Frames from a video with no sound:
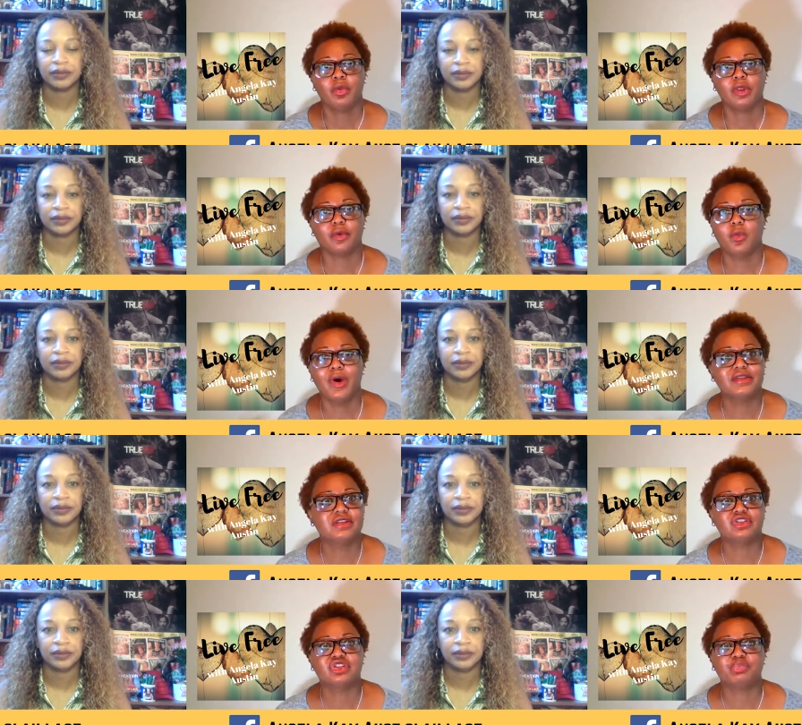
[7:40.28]
Speaker 1: like
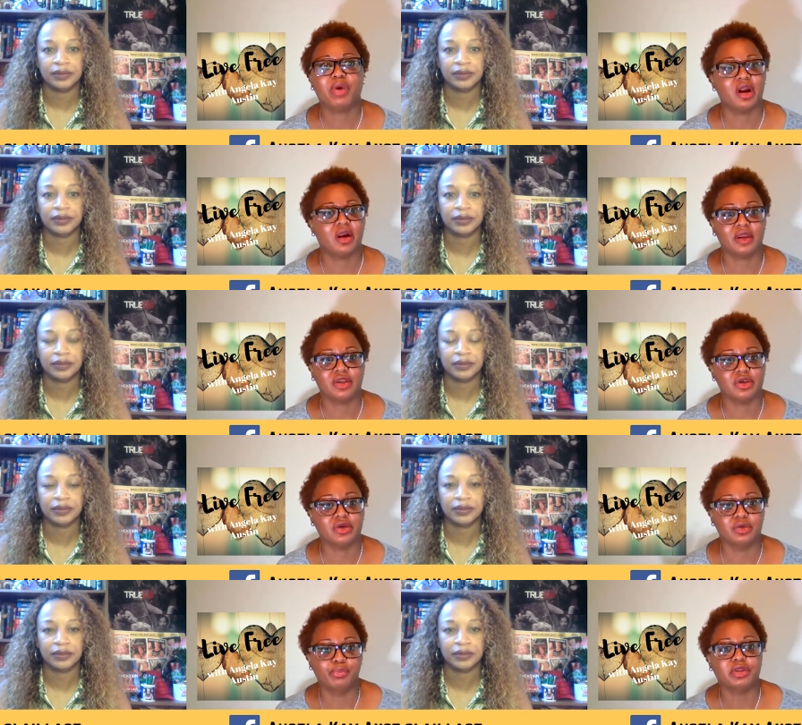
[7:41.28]
what's inspiring
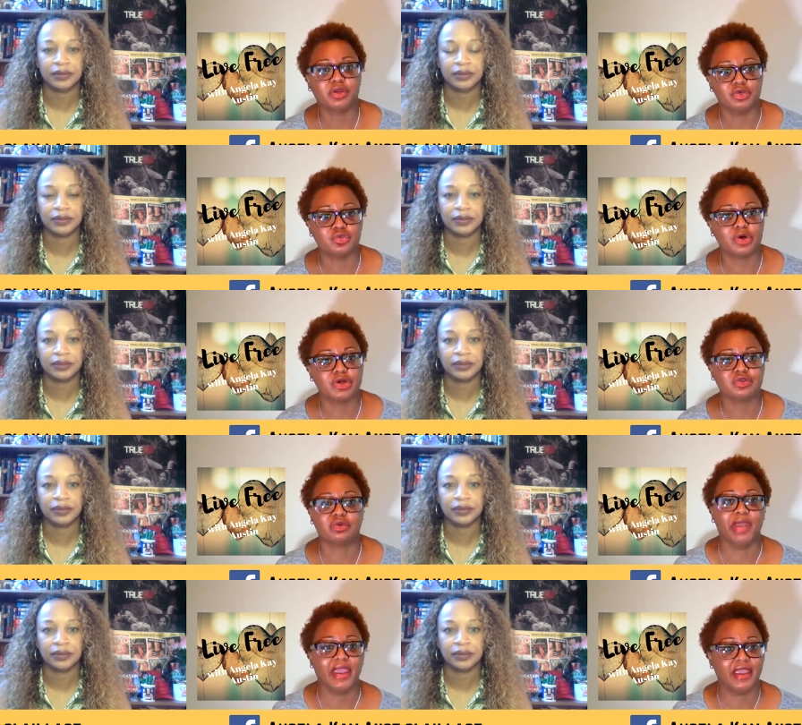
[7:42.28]
you to put those words on
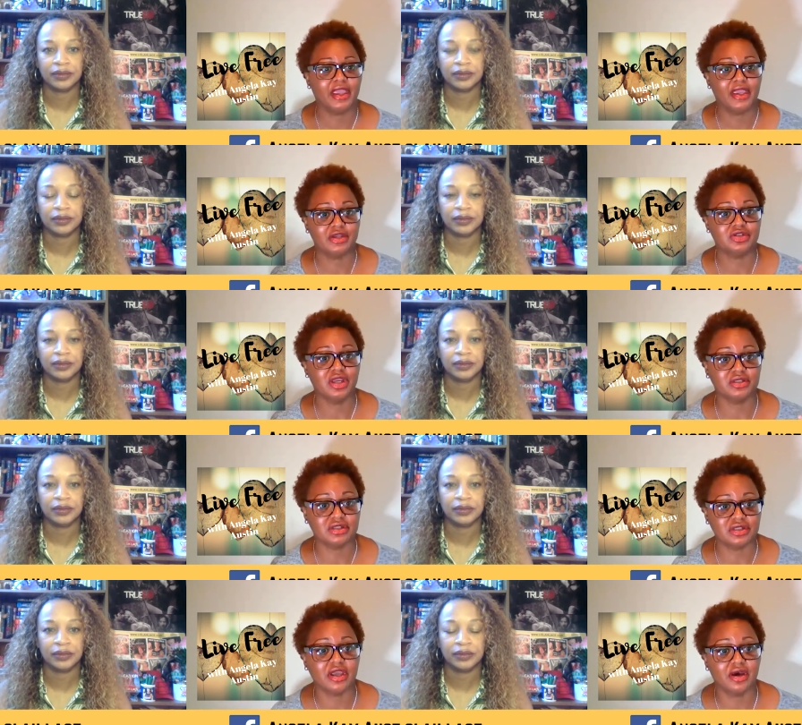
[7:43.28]
the page and
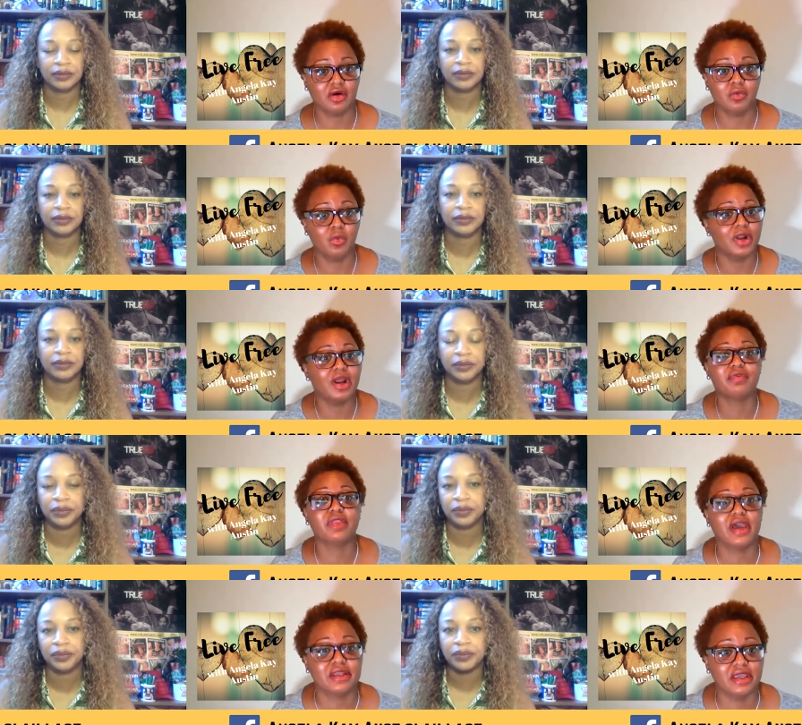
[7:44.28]
to tell
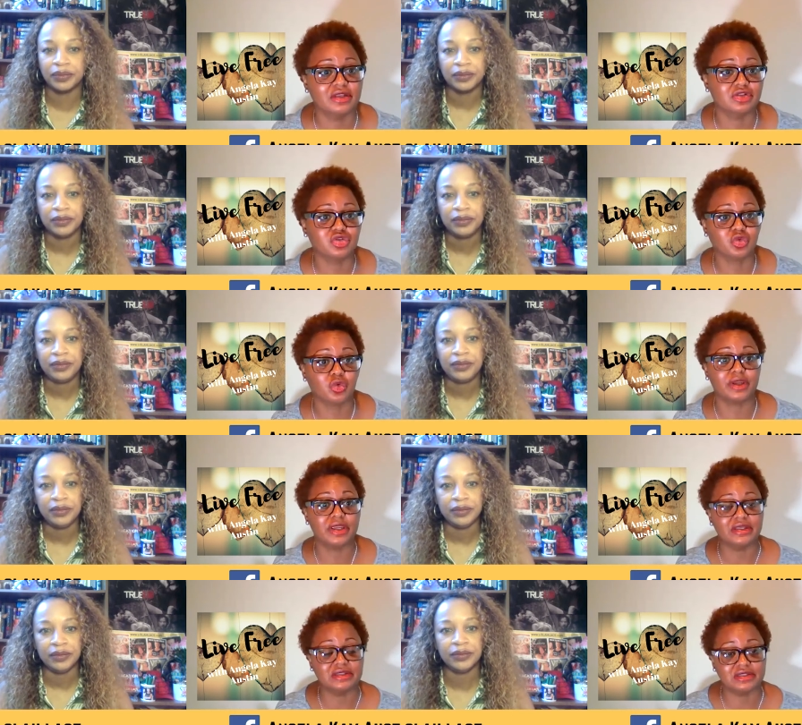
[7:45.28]
whatever that end
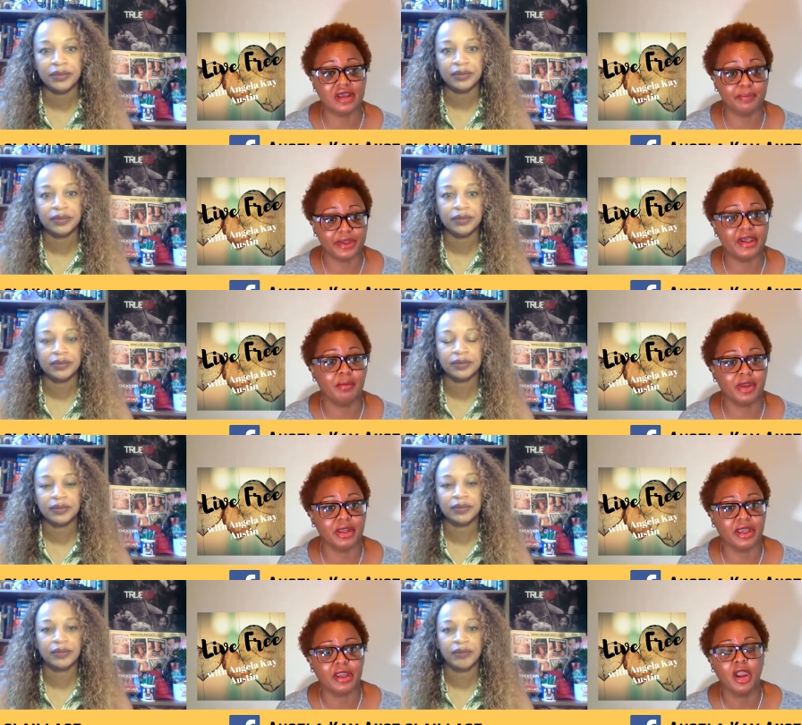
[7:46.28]
story ends up
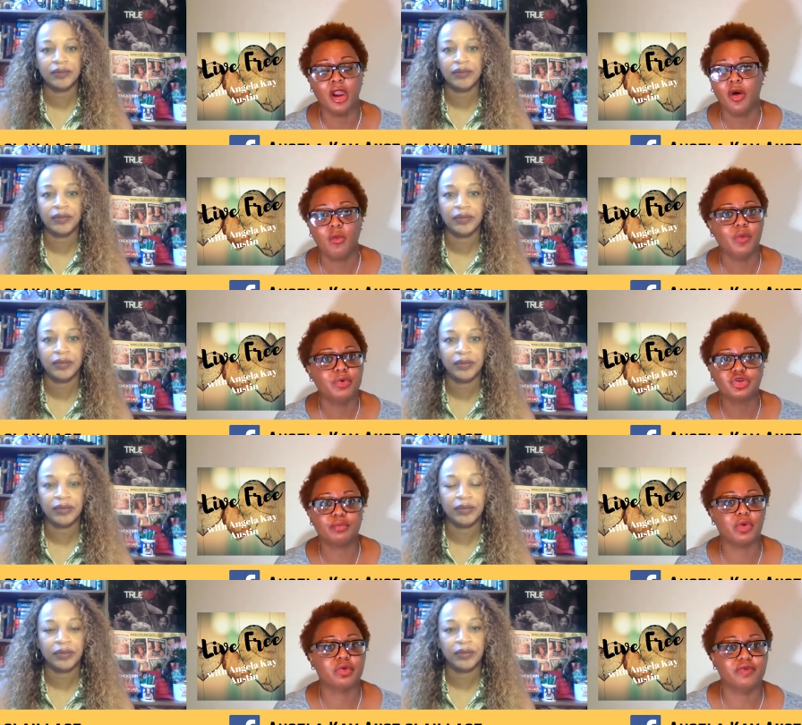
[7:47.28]
becoming like what was
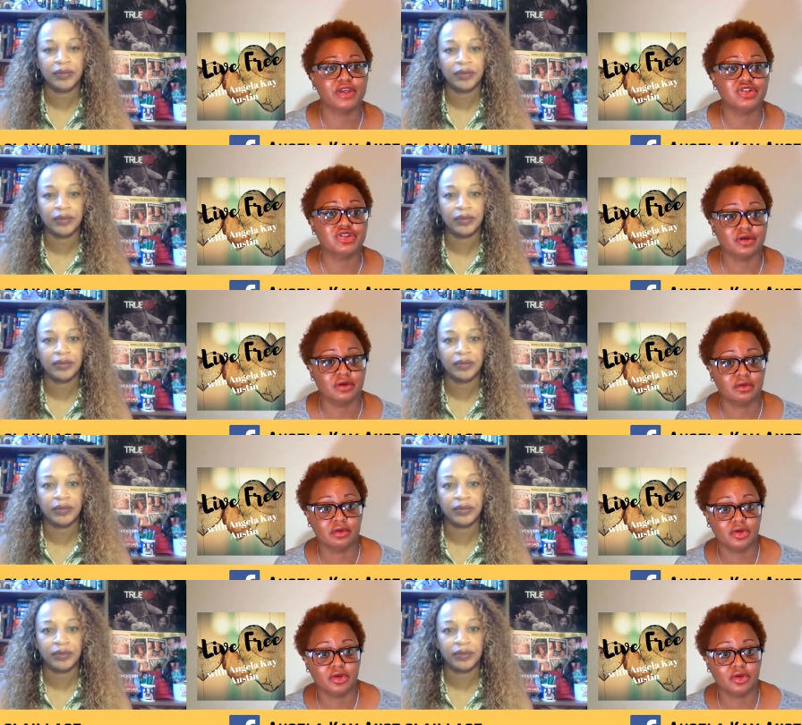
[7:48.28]
your motivation